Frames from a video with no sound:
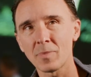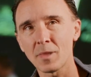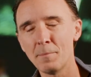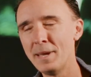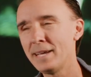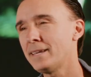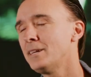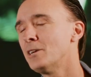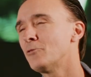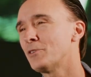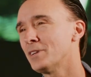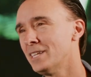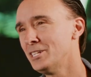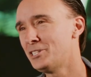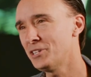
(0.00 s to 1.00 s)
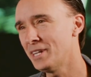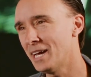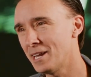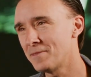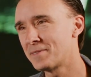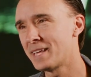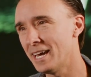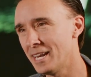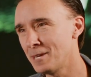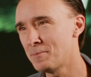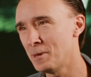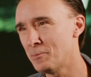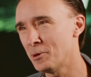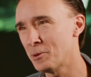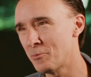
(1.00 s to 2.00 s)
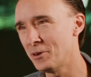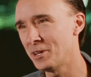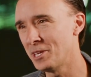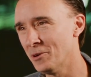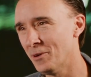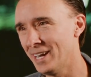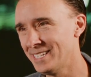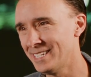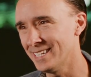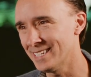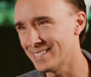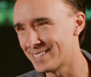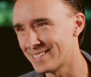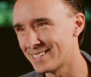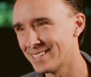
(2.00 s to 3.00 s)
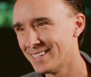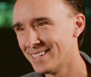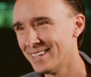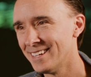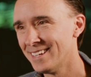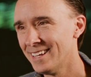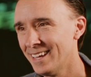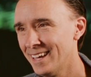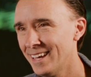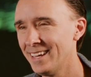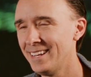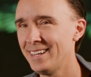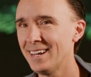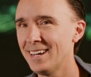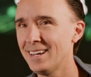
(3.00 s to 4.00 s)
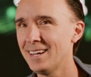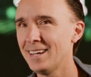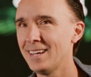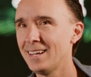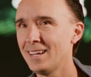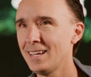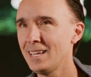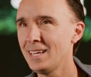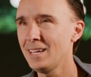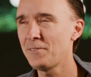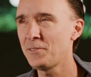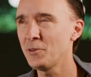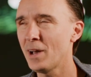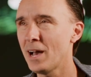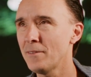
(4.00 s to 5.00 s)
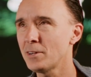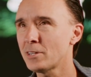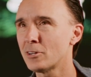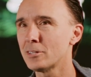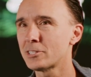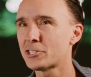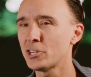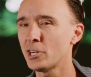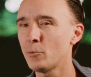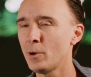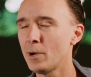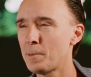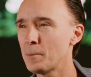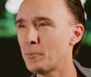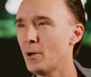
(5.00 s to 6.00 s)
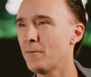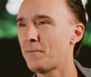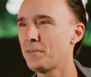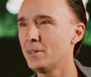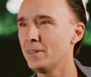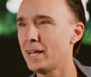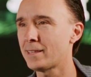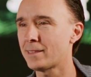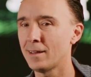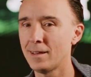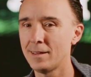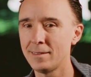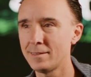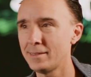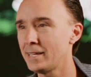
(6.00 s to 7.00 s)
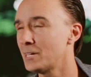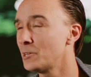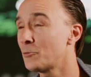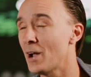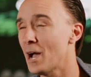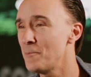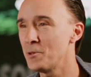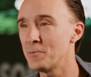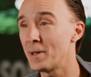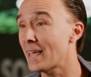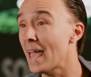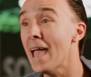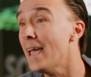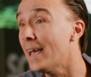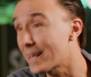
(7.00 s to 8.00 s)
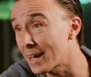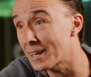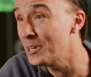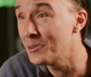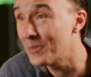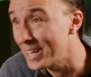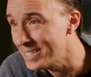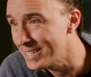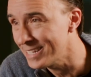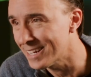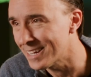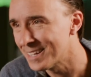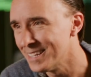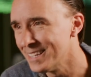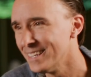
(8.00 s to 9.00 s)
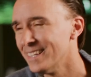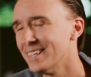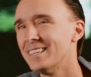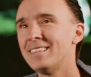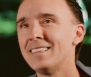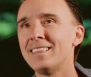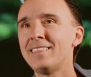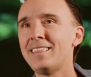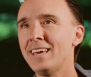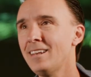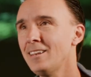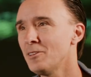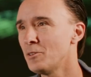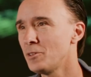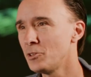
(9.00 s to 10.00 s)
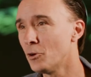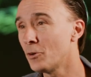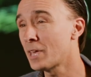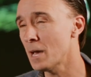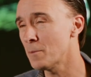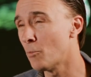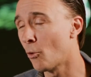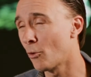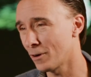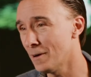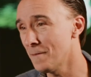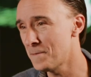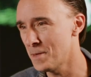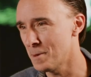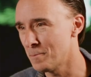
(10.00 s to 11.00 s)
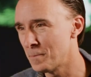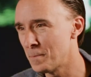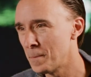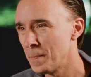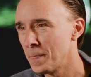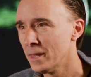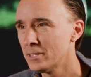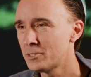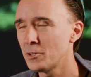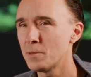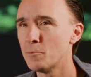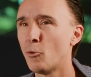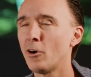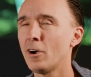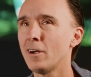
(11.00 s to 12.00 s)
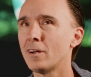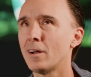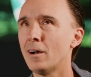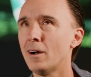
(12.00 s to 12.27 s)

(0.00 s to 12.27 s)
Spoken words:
making a religion out of getting people to bring you ideas. And if you have a culture where people feel like they can grab you and be like, hey, I got a new idea, then you'll get more of them. So the more